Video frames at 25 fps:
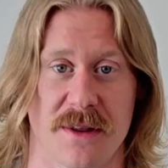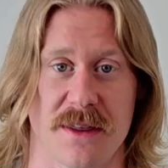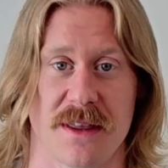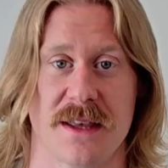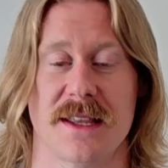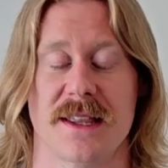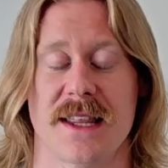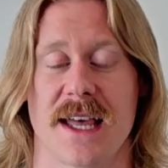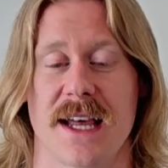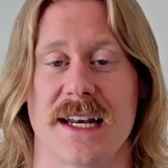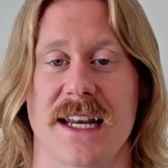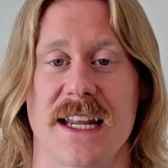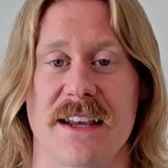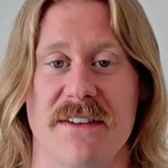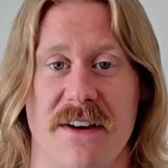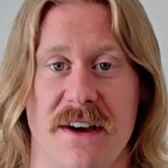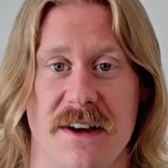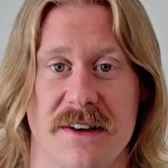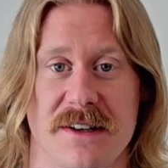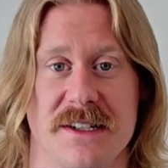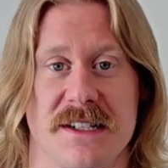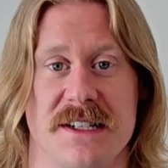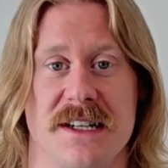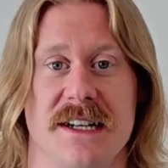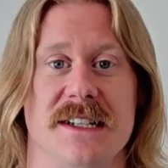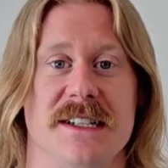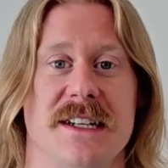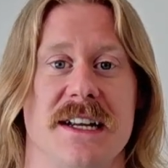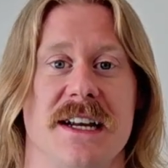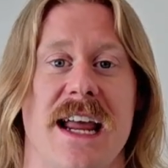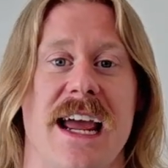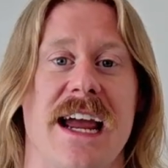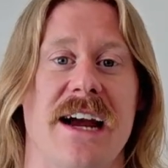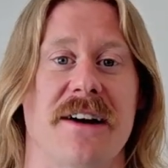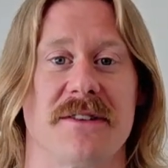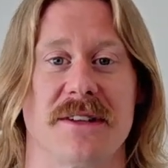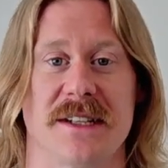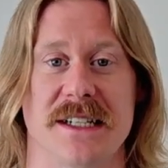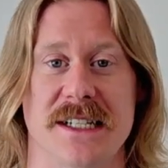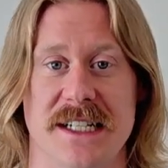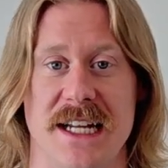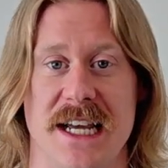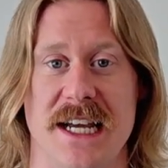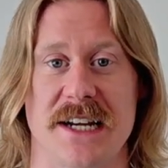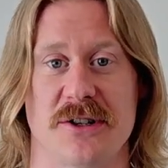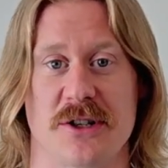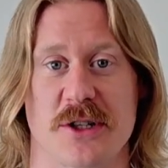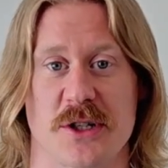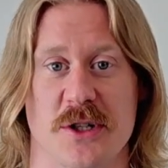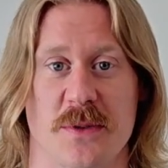to think that knee valgus is inherently
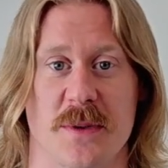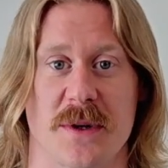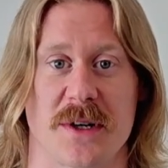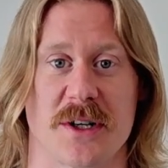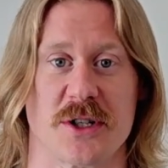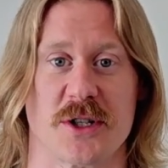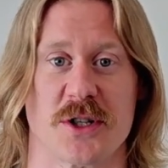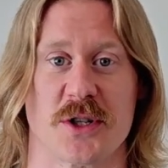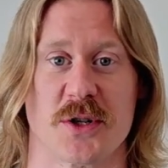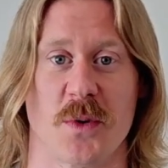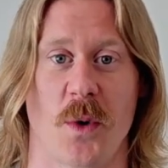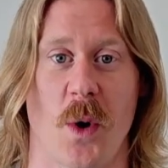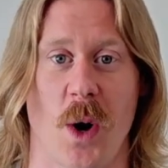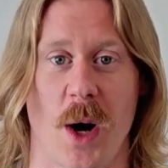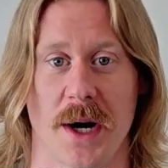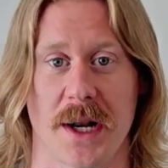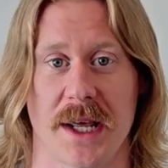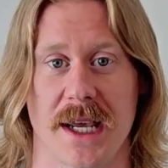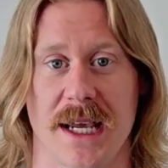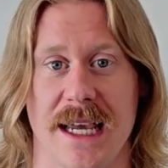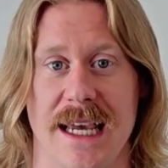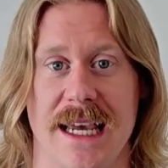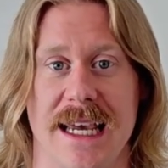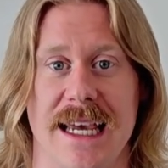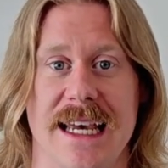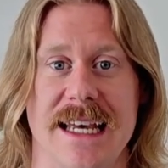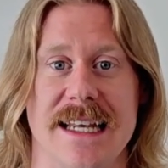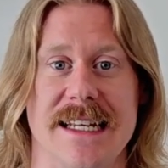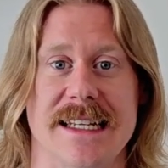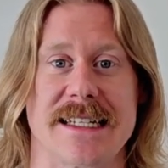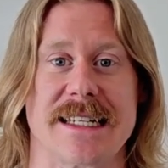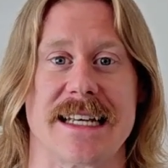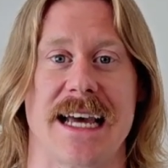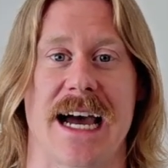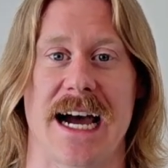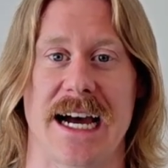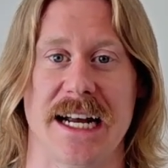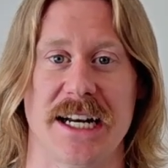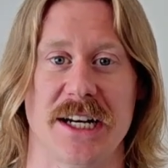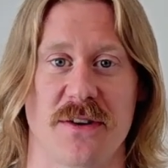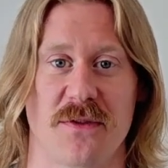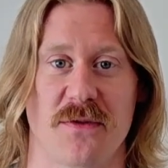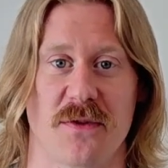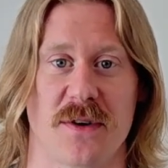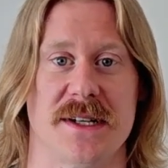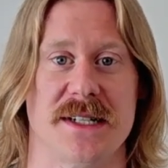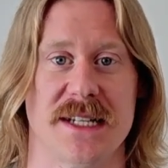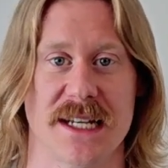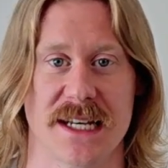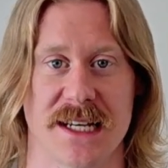dangerous when you're squatting is kind
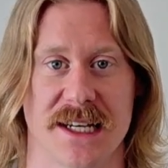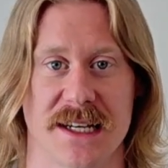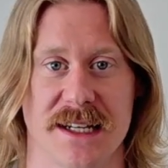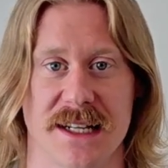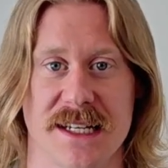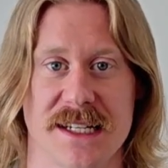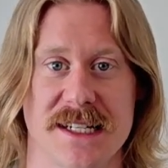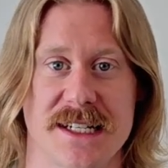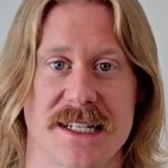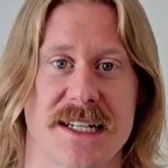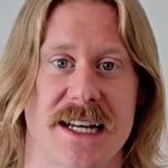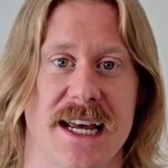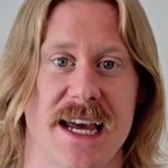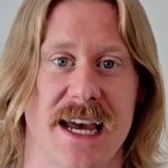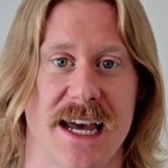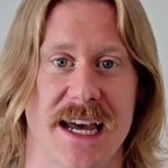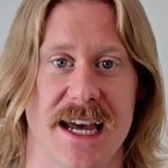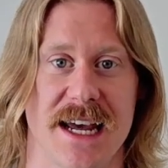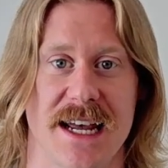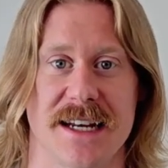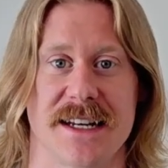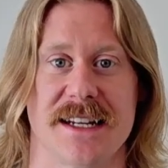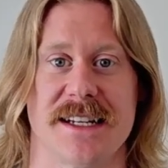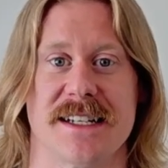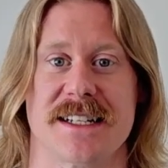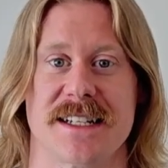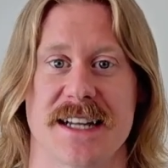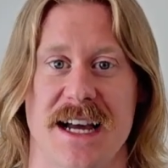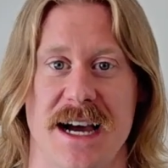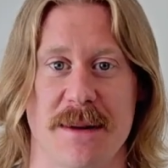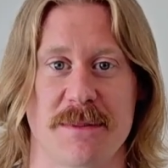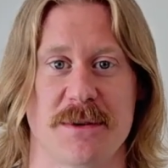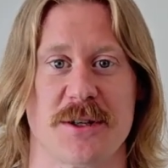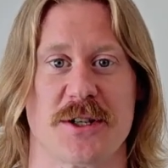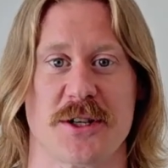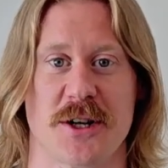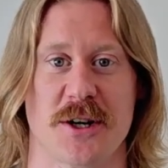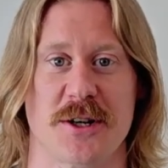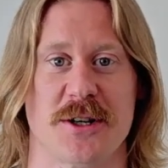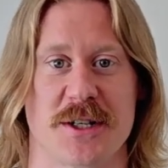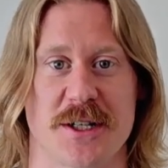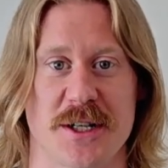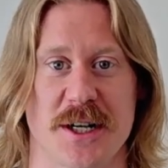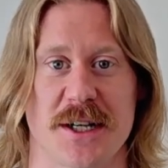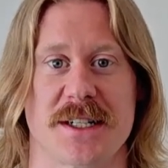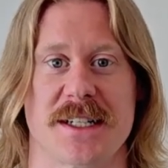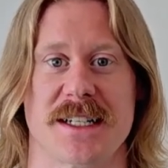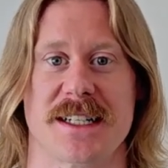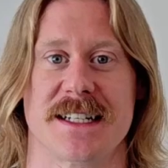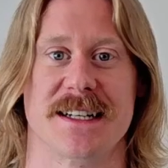of ridiculous, and it's time to start
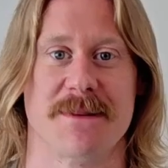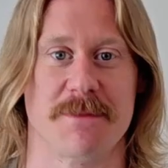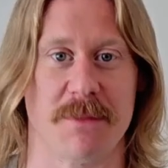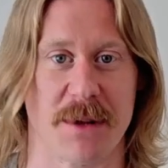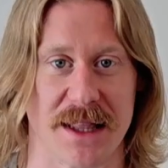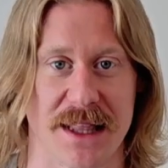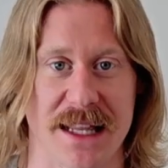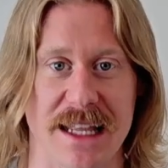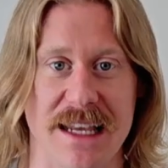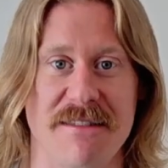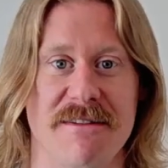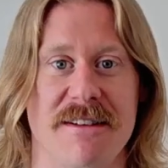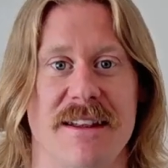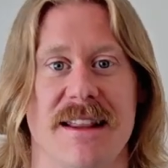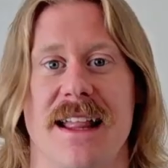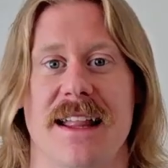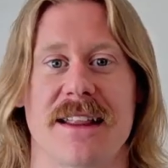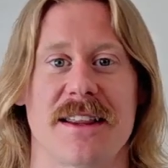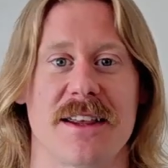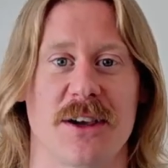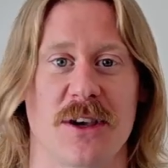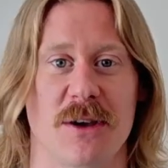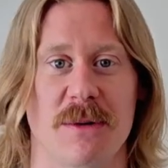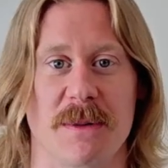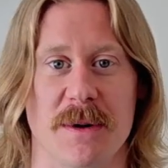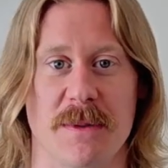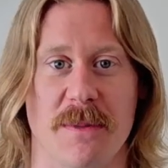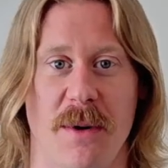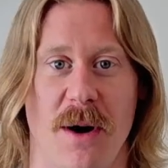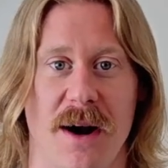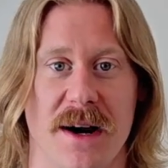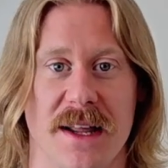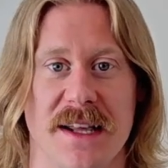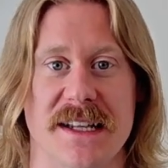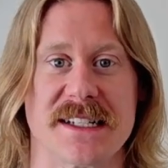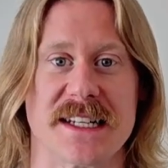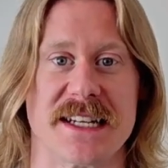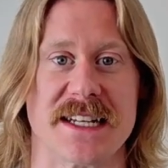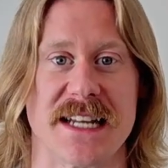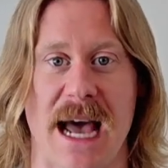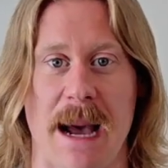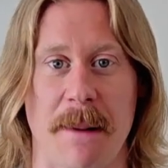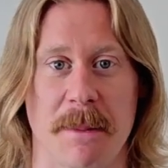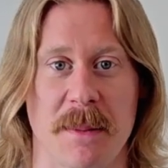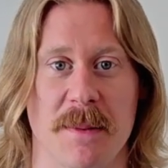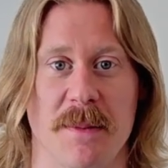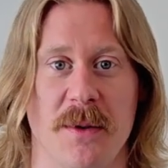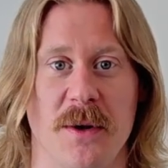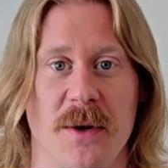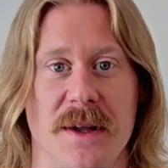just believing that the human body is
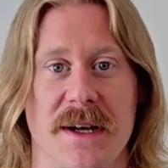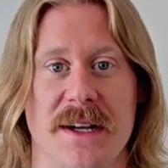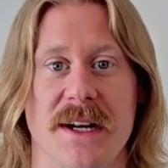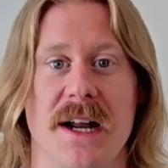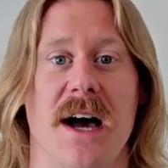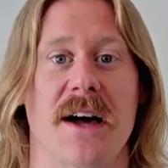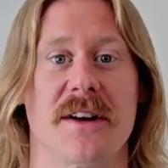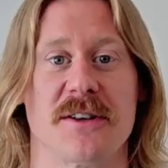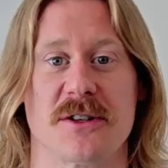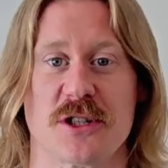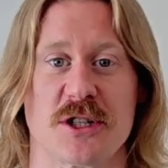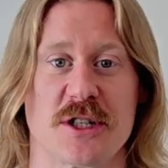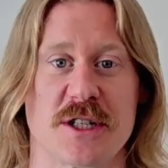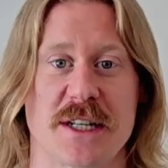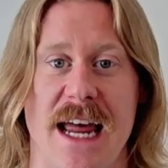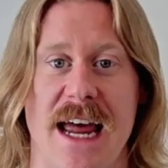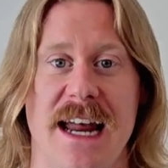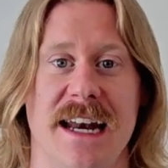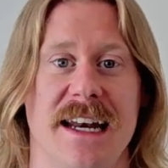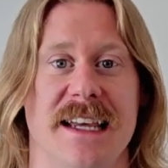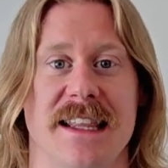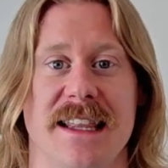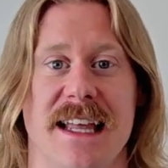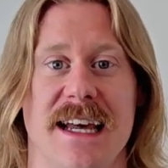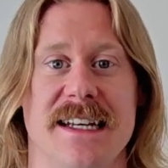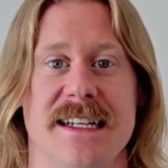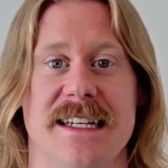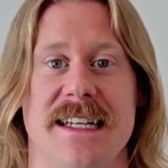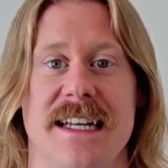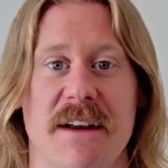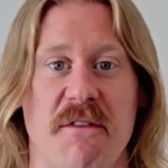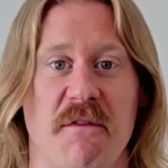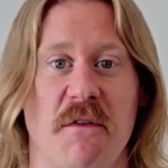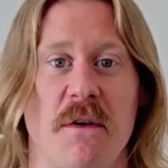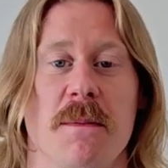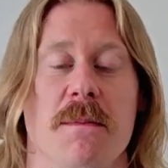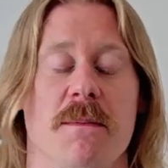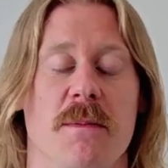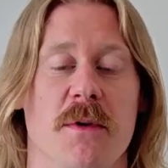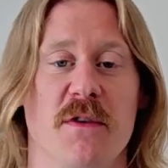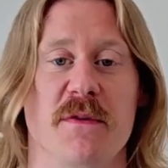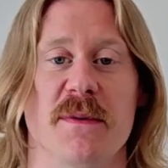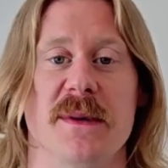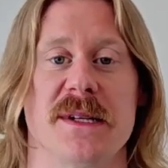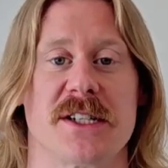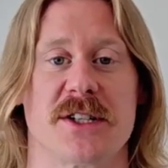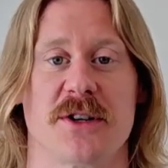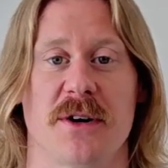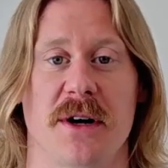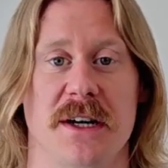adaptable and understanding that different
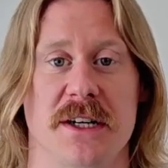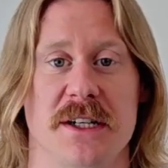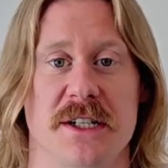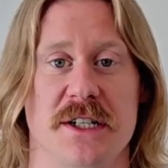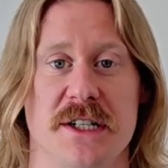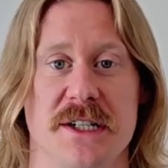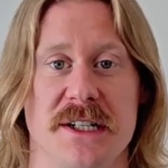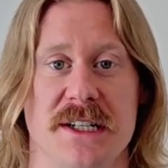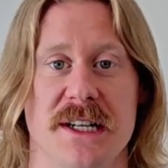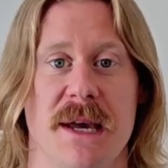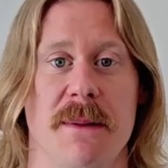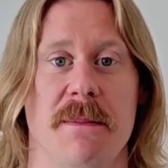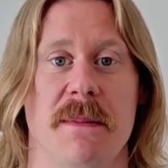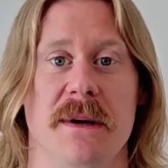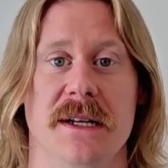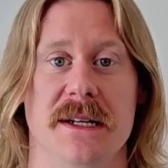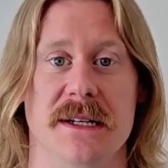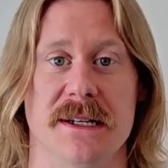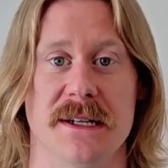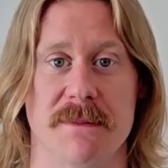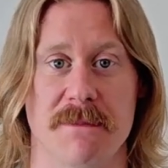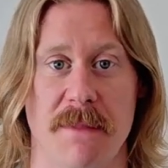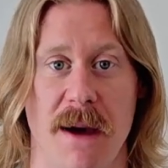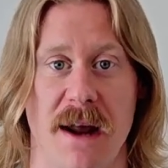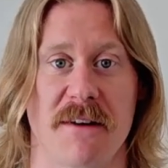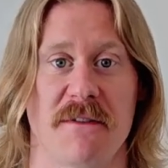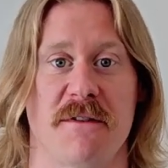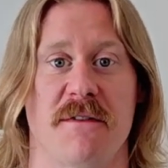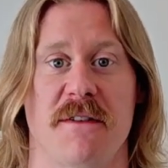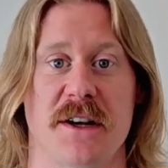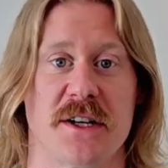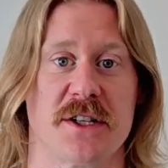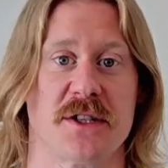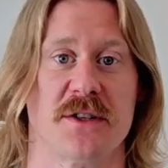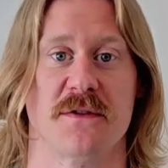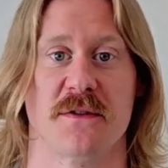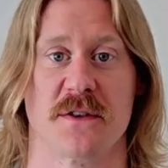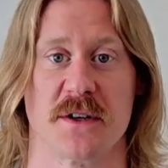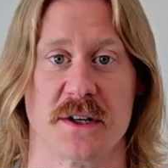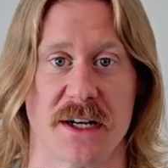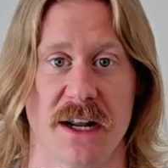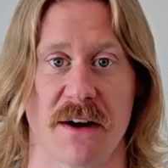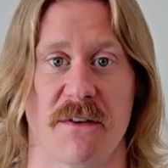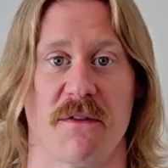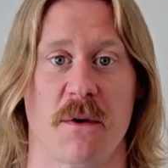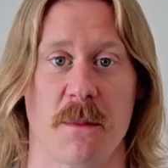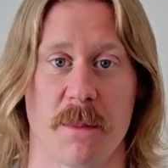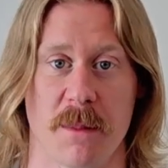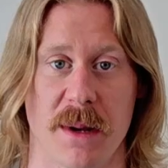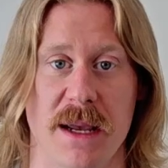movement strategies can be beneficial for
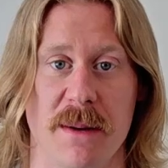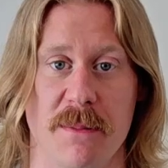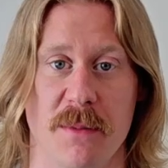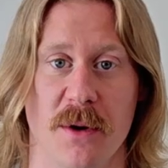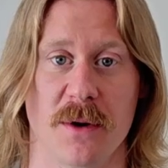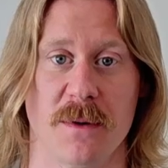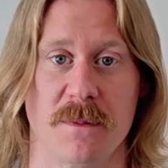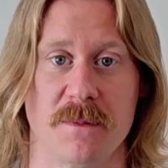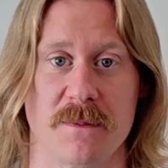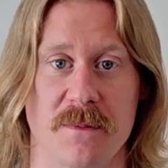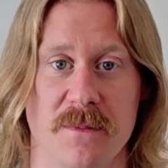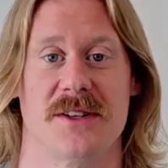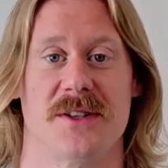different people.